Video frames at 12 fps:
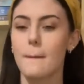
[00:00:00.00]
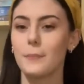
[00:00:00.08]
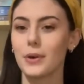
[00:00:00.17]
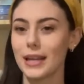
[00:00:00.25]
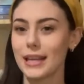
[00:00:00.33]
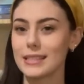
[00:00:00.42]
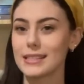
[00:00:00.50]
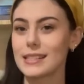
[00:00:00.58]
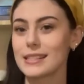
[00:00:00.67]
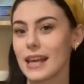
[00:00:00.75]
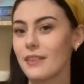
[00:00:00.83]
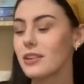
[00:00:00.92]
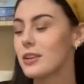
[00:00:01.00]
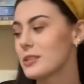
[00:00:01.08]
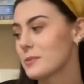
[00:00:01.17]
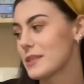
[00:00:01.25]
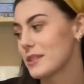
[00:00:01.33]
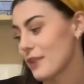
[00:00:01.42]
But it's The 7
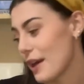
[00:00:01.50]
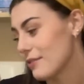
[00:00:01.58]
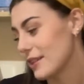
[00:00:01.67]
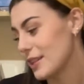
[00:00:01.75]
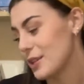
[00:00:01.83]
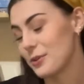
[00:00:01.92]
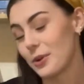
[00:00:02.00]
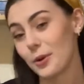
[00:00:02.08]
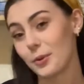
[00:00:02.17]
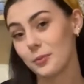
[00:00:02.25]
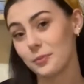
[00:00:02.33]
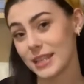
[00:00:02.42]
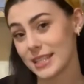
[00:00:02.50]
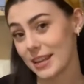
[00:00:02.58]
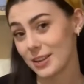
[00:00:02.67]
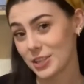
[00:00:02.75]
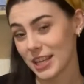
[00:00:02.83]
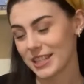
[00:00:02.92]
Husbands of Evelyn Hugo by
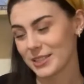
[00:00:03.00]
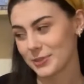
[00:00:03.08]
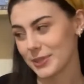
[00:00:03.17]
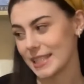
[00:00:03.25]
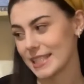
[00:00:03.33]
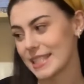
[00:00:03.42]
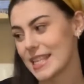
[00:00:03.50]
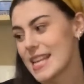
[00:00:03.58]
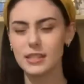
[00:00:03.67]
Taylor Jenkins Reid.